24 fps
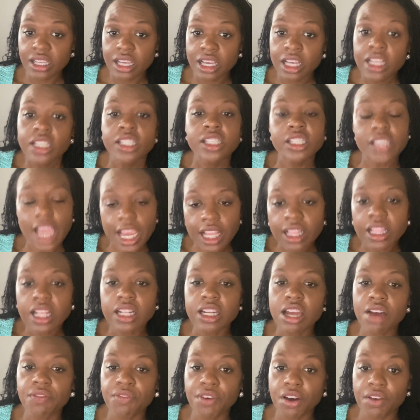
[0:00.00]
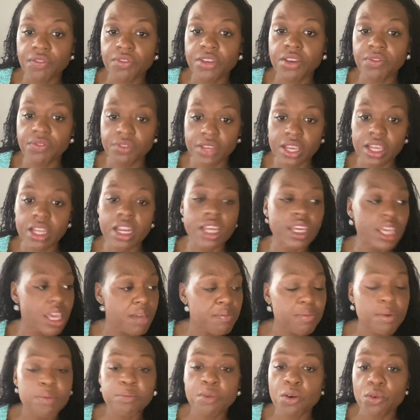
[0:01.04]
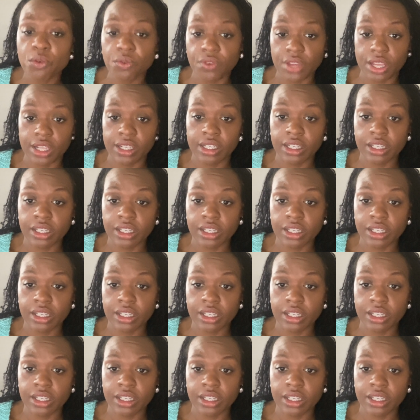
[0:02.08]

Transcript: Shake the duff off your feet. Keep it moving.